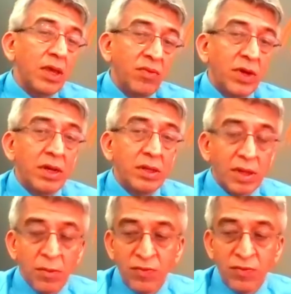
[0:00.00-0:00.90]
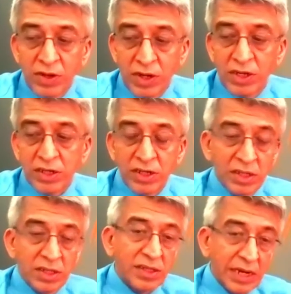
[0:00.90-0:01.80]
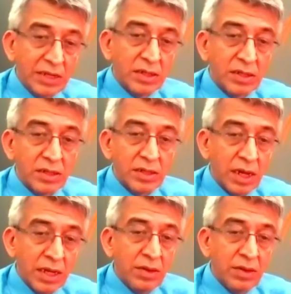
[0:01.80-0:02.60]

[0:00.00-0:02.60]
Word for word: even some of the traditional sectors.